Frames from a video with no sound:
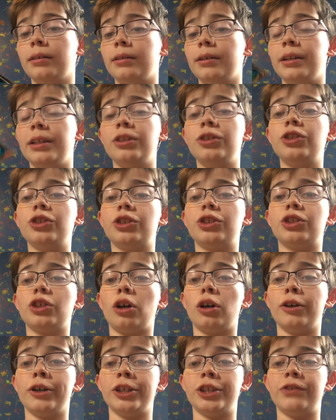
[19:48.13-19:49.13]
Ninja
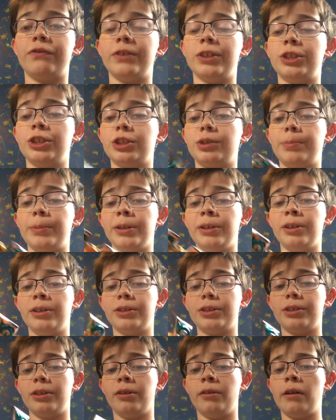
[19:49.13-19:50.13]
Star-ish fidget
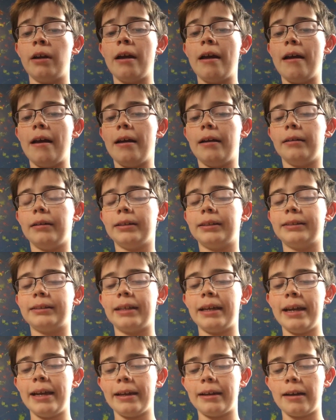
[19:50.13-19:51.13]
spinner. So let's
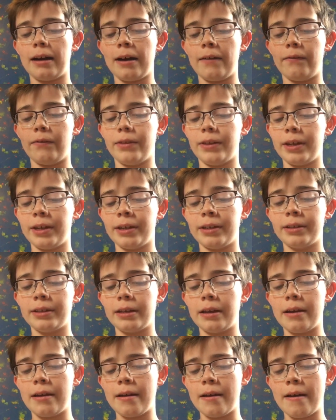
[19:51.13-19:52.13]
take off
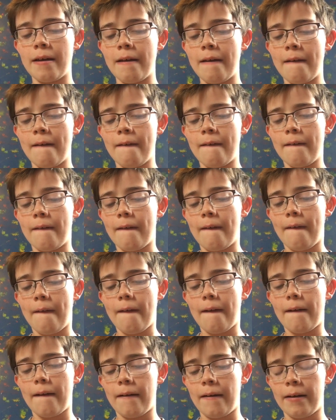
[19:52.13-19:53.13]
these.
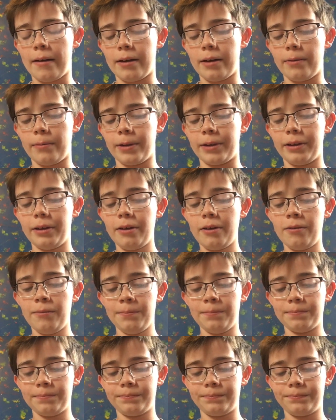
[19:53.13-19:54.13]
Here we go.